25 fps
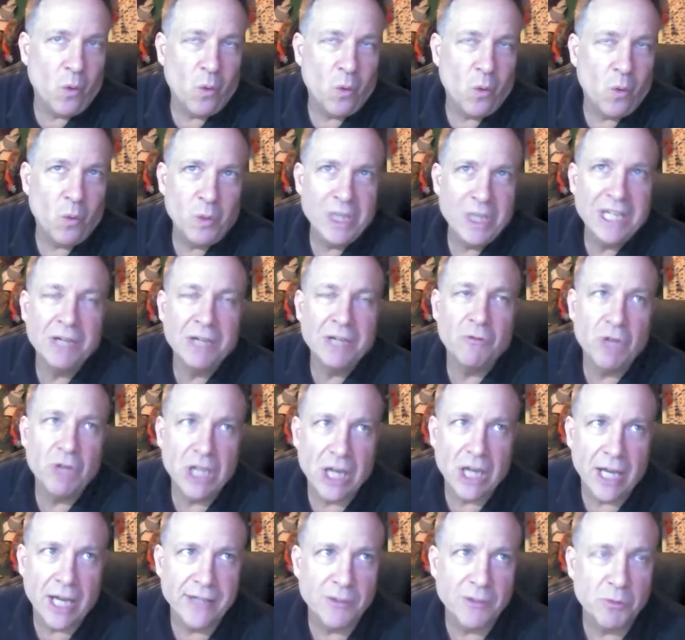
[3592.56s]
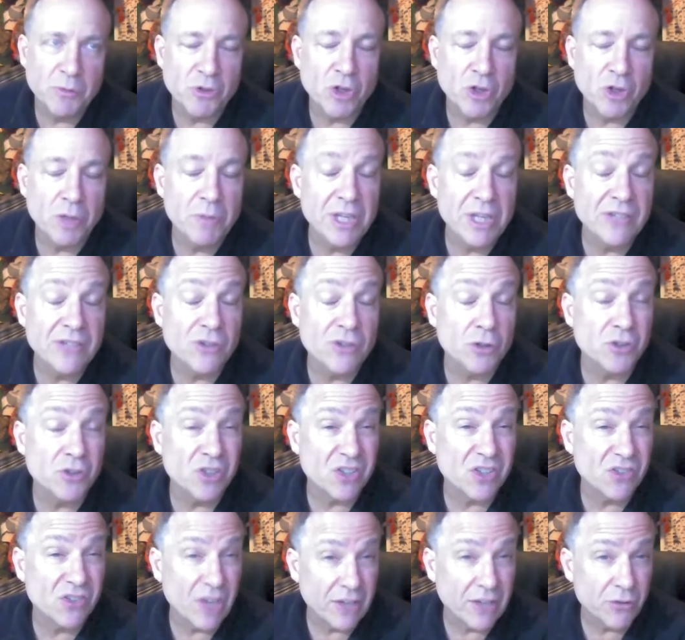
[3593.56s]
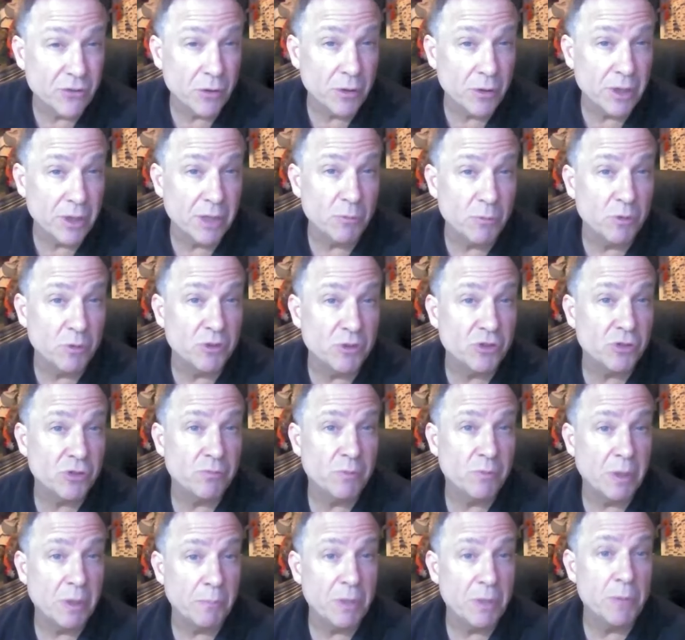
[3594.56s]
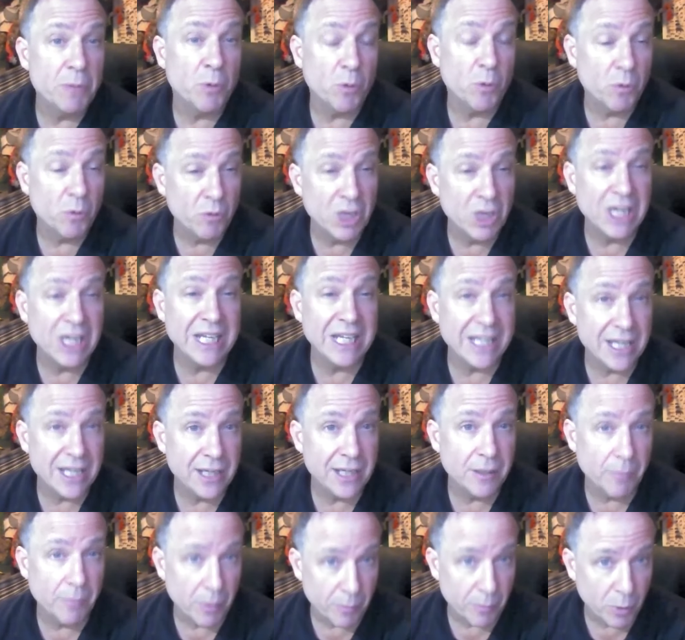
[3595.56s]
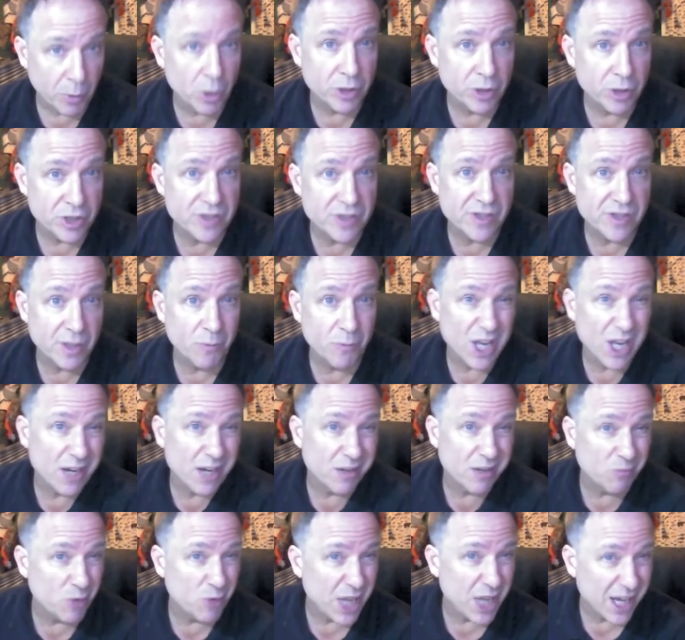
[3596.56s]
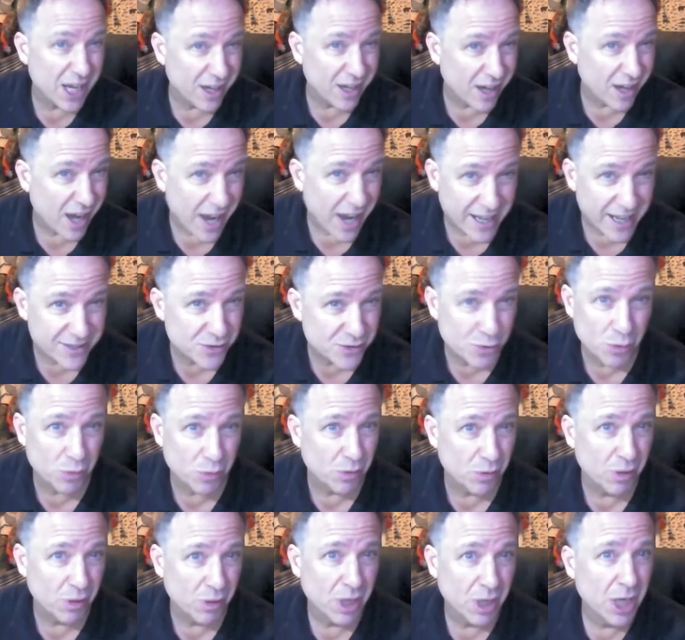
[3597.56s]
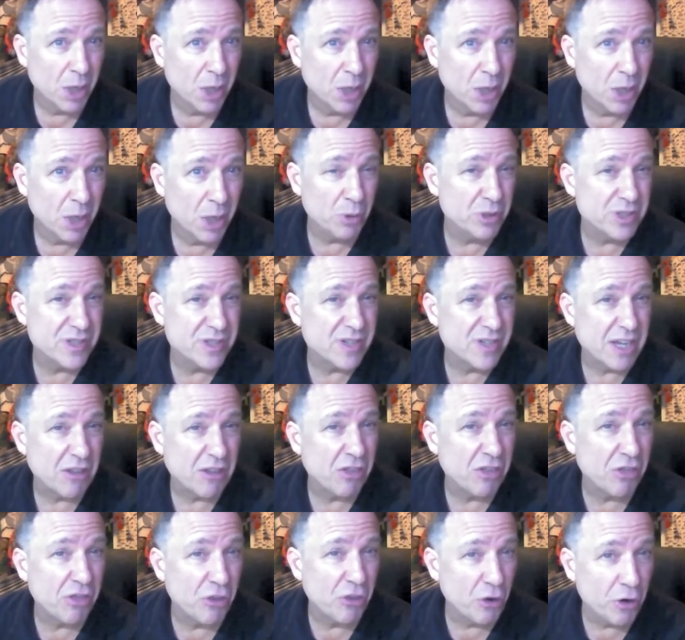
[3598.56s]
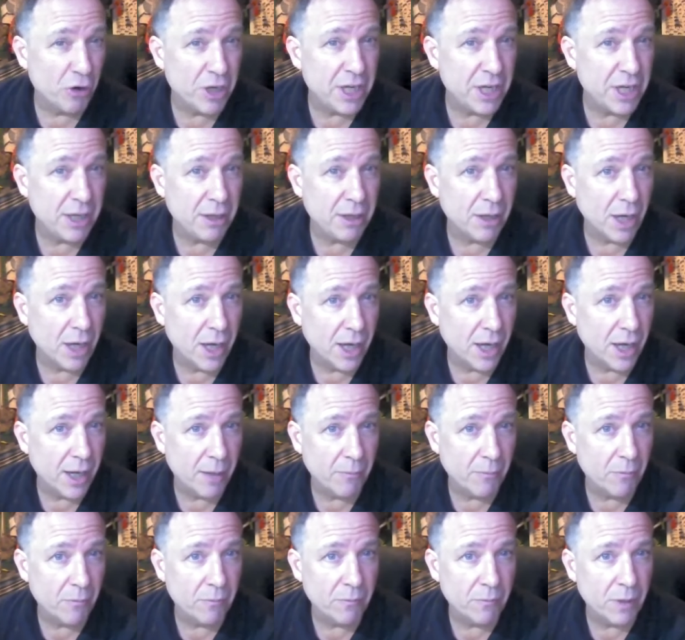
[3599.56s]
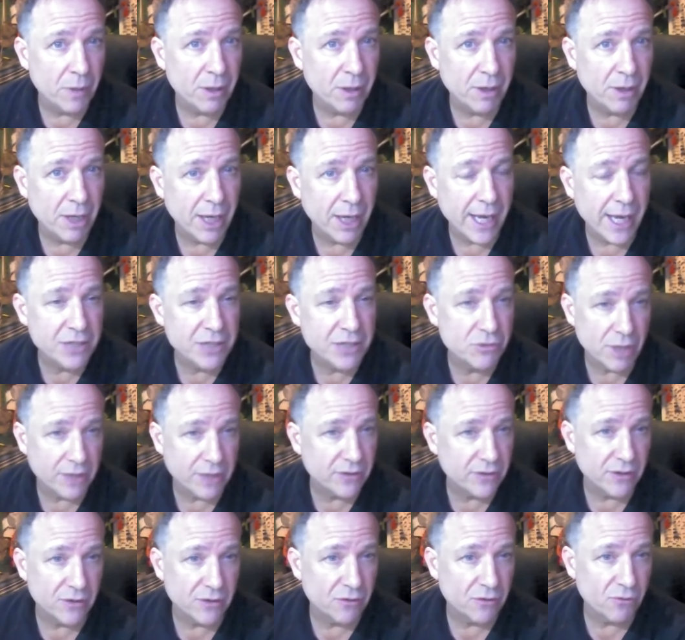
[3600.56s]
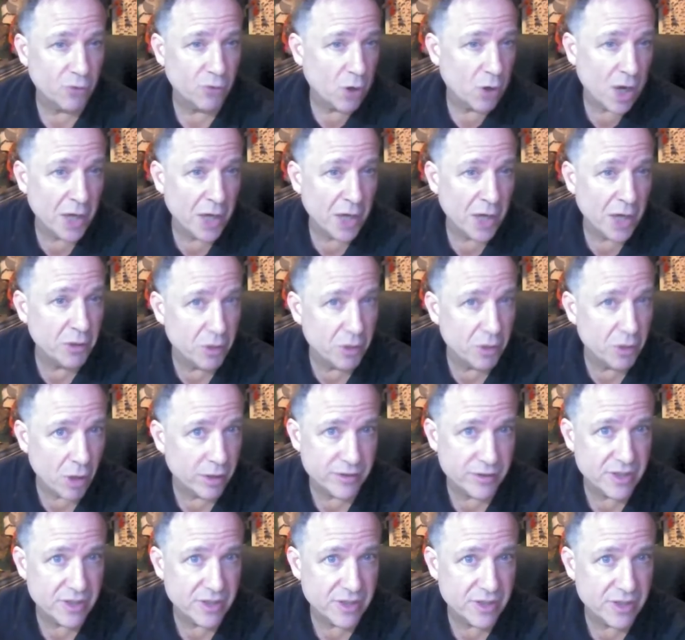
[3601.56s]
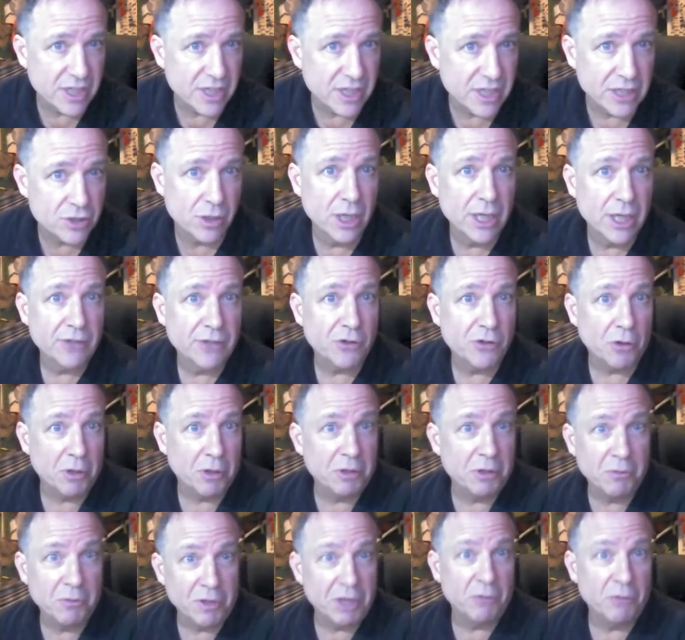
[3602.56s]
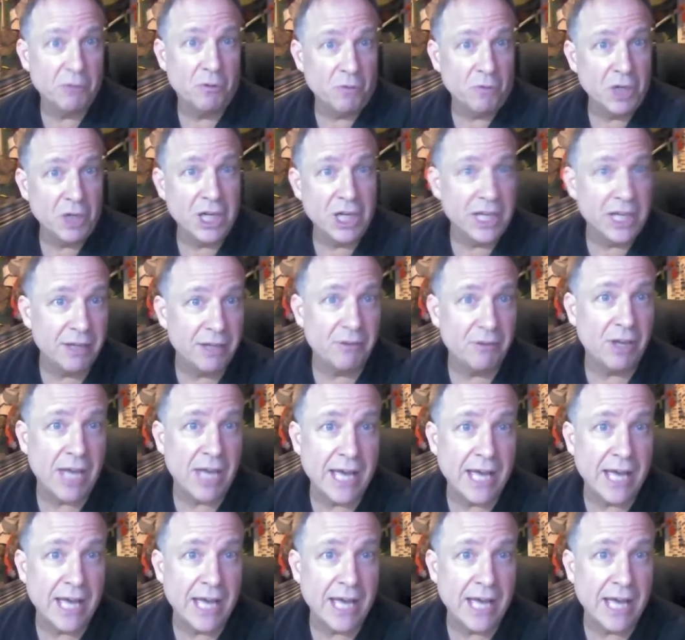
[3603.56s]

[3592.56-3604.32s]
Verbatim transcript: we didn't realize it was going to be so successful that it was that people were really keen to purchase them we had a, we had a high school purchase like 30 um, uh, headdresses for $100 each so it, it really